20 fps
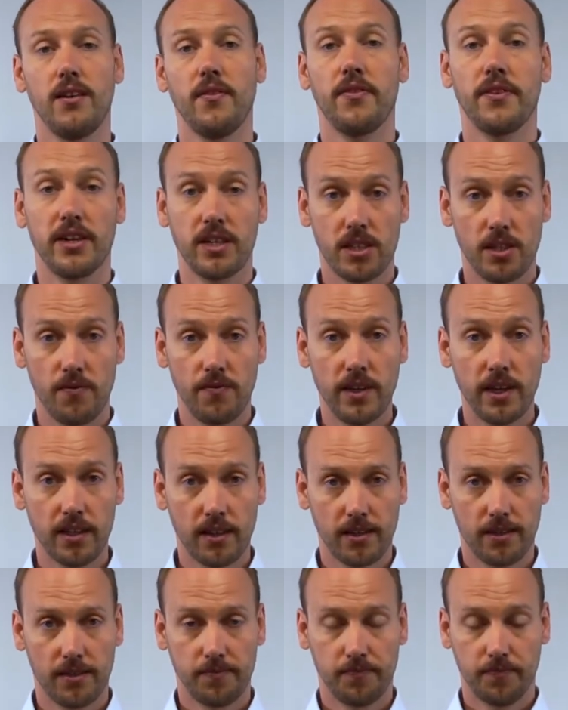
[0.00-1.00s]
there is a
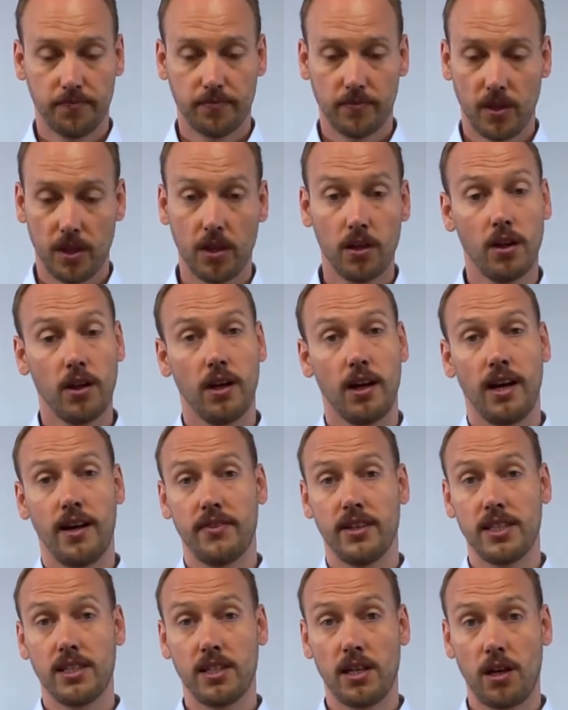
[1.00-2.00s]
vehicle. And
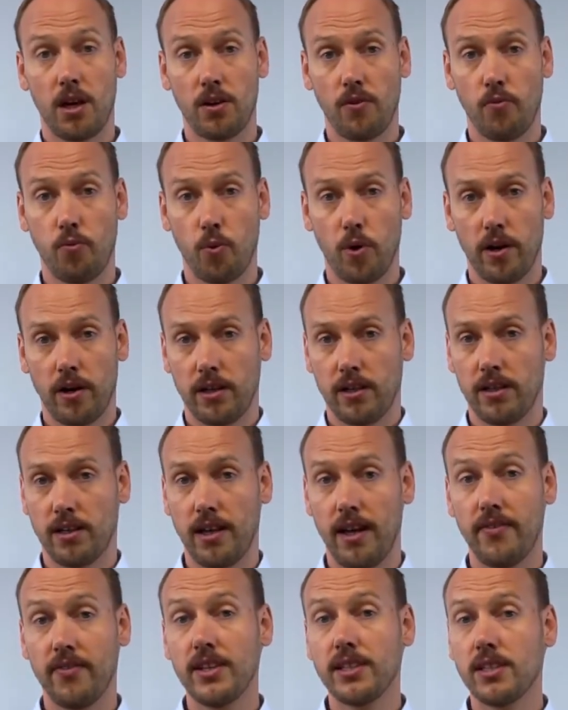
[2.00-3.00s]
this is a lot of work.
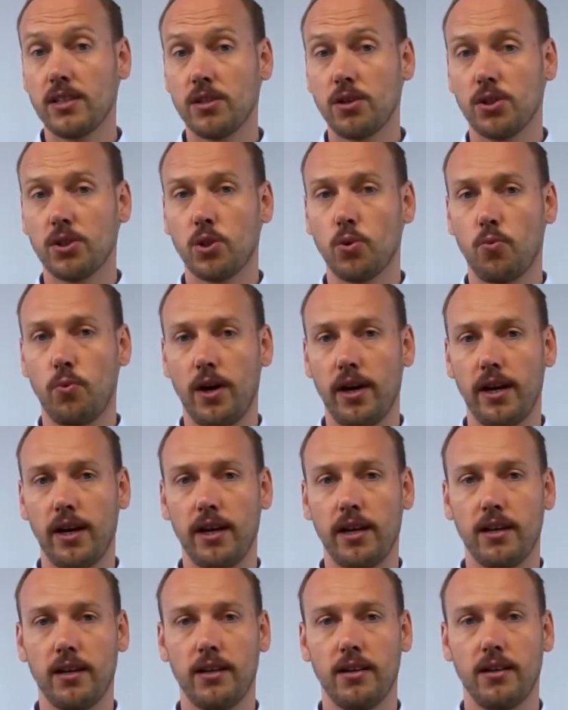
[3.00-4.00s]
And this is also
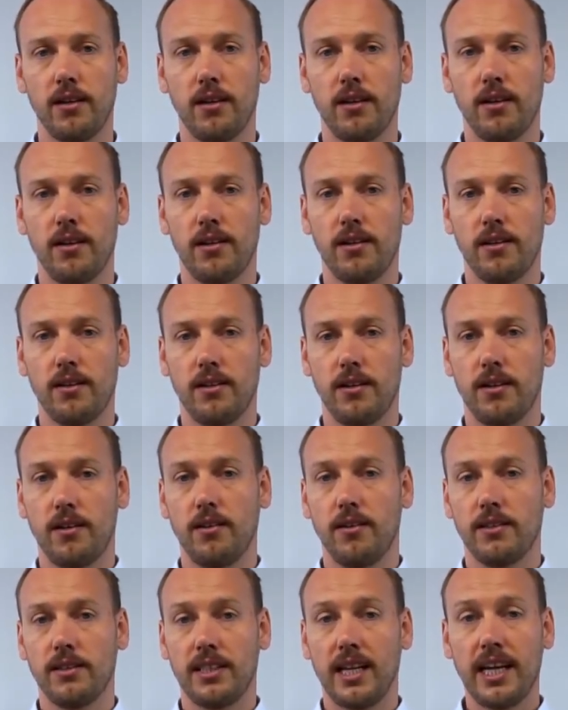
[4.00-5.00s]
why
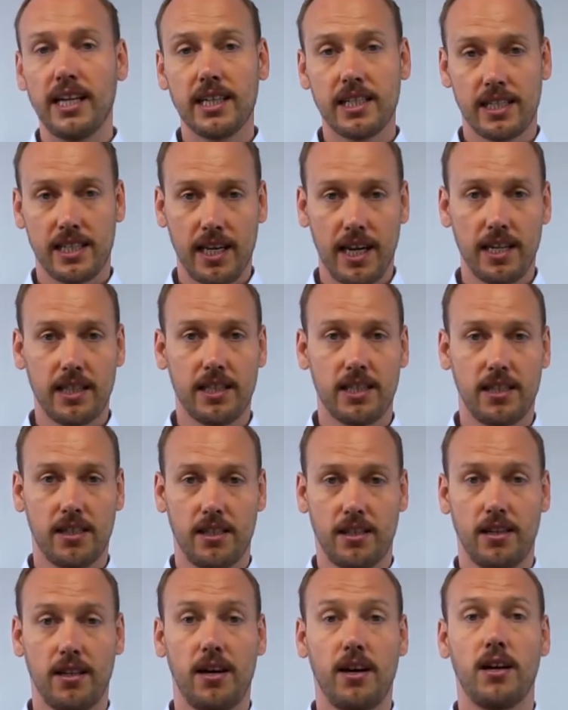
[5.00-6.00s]
data
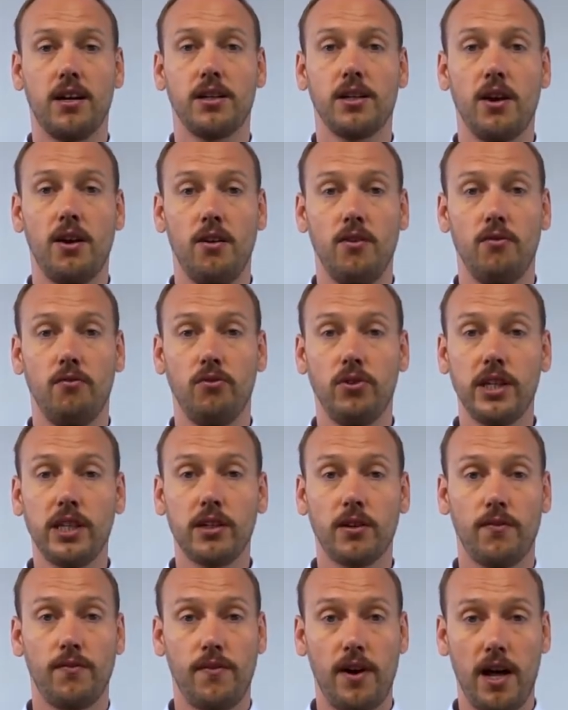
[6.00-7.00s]
sets are the
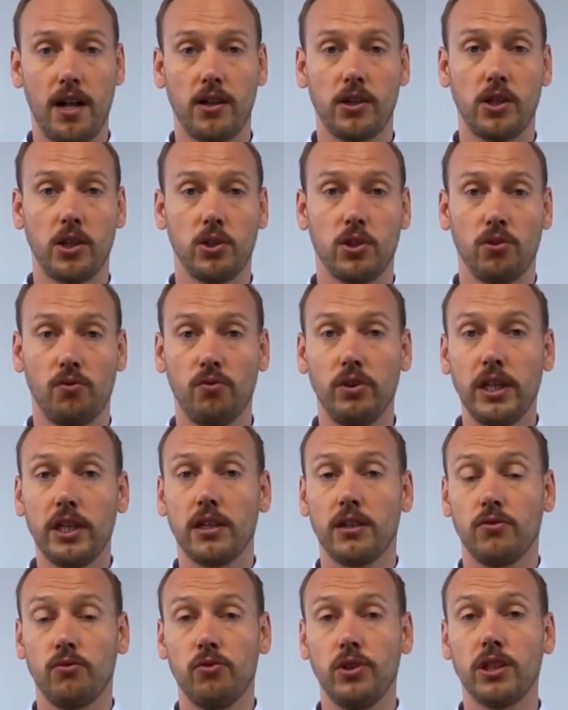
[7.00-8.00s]
real value, the
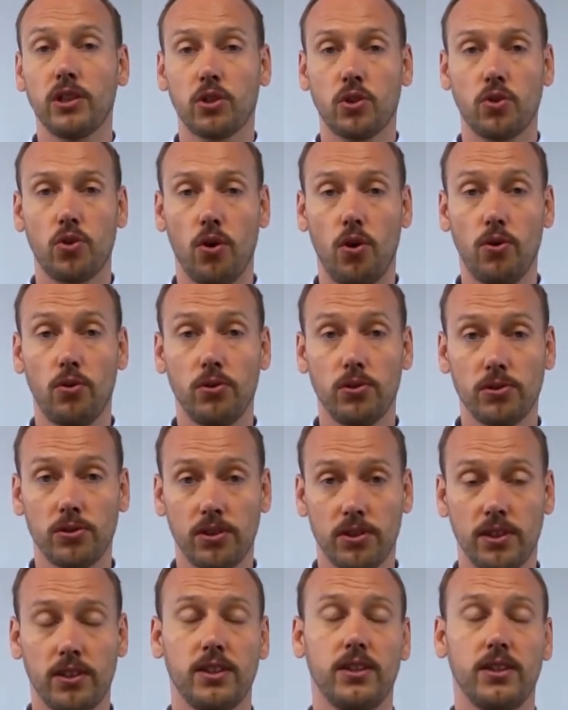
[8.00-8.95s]
real gold